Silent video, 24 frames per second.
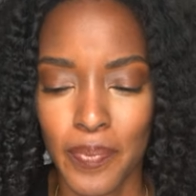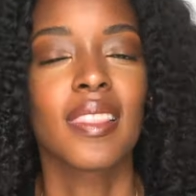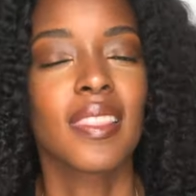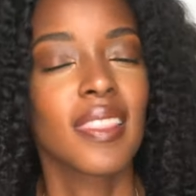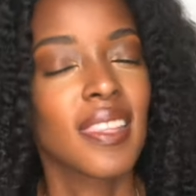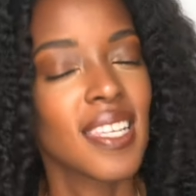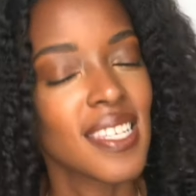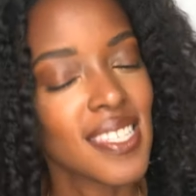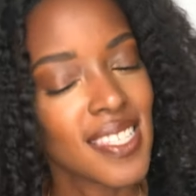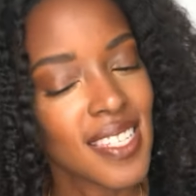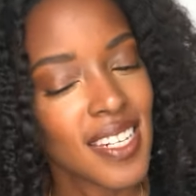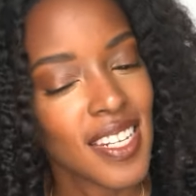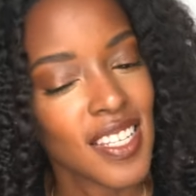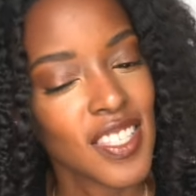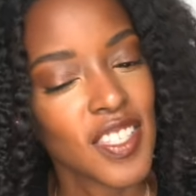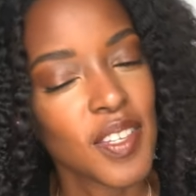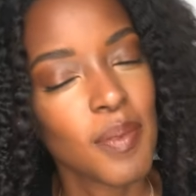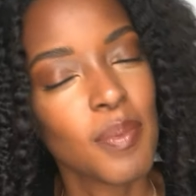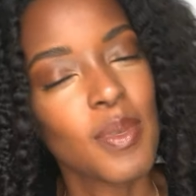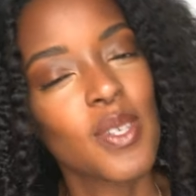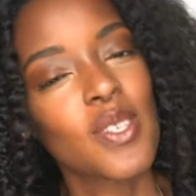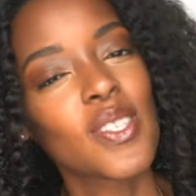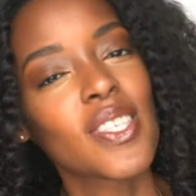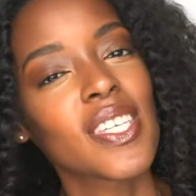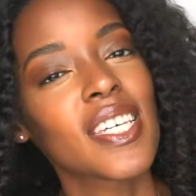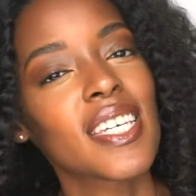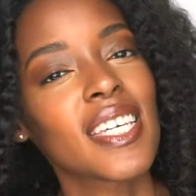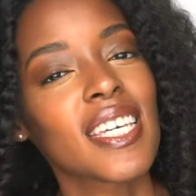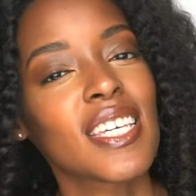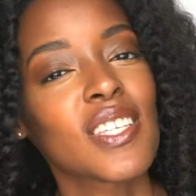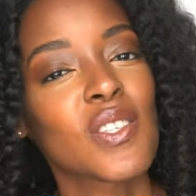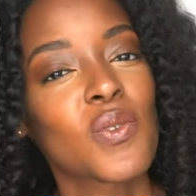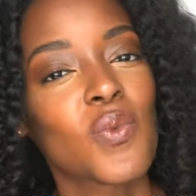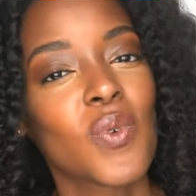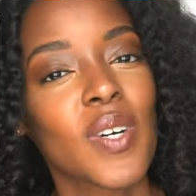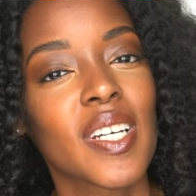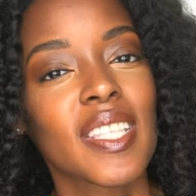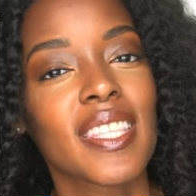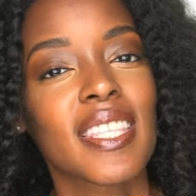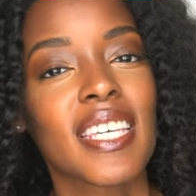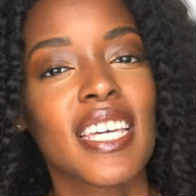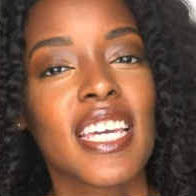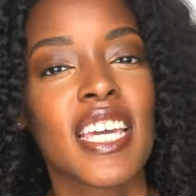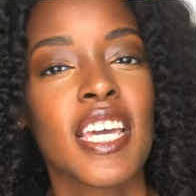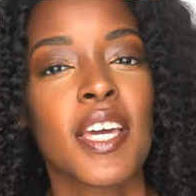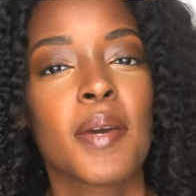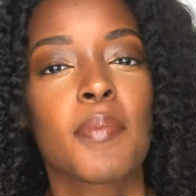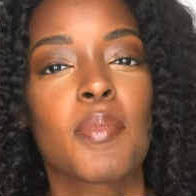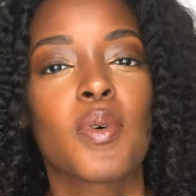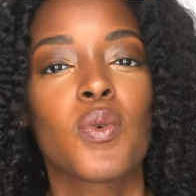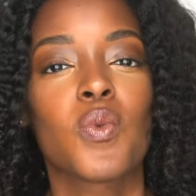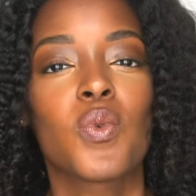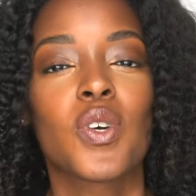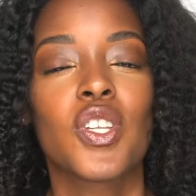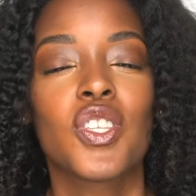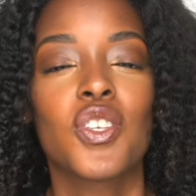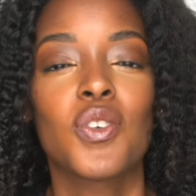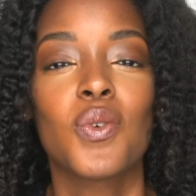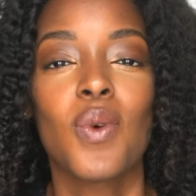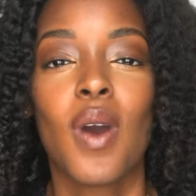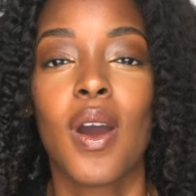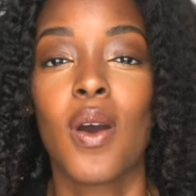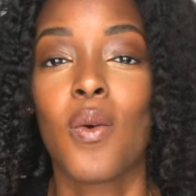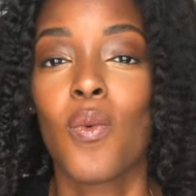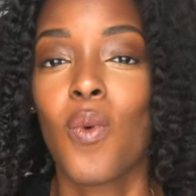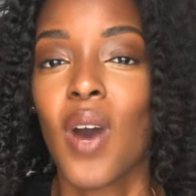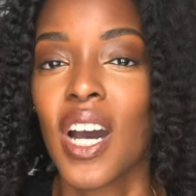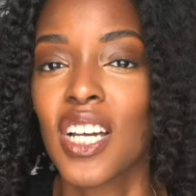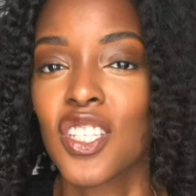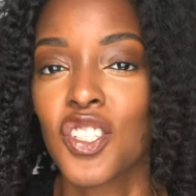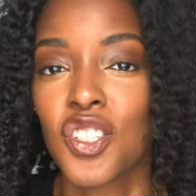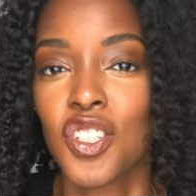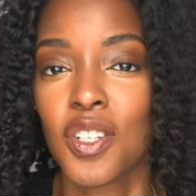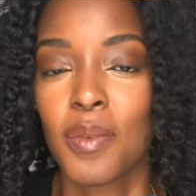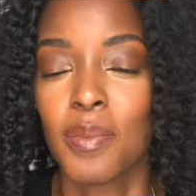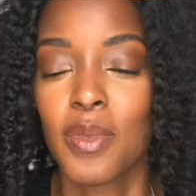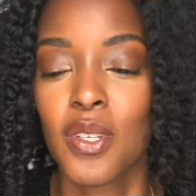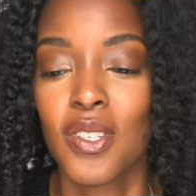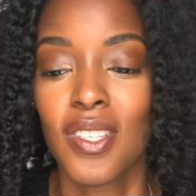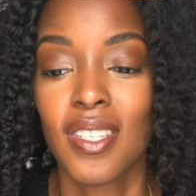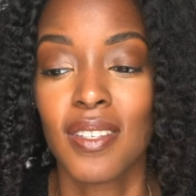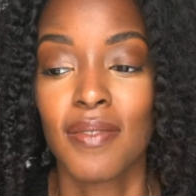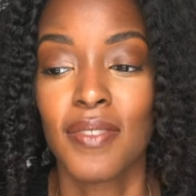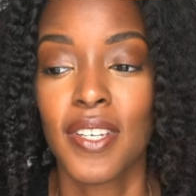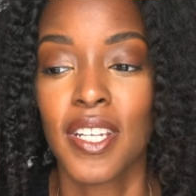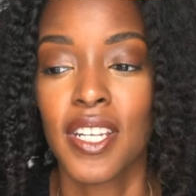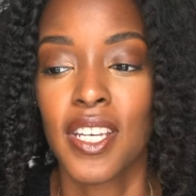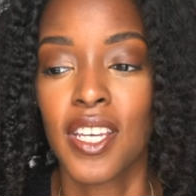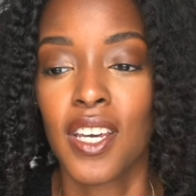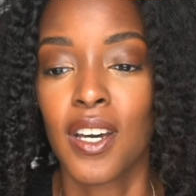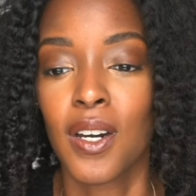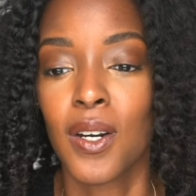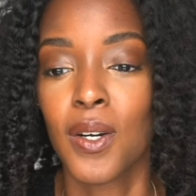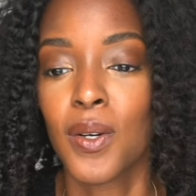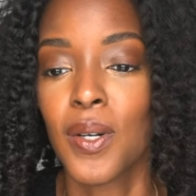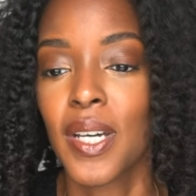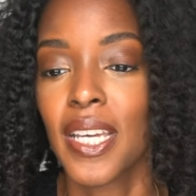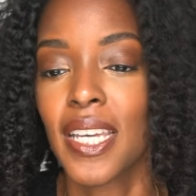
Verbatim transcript: Listening to music is one thing, but when you are watching a music video,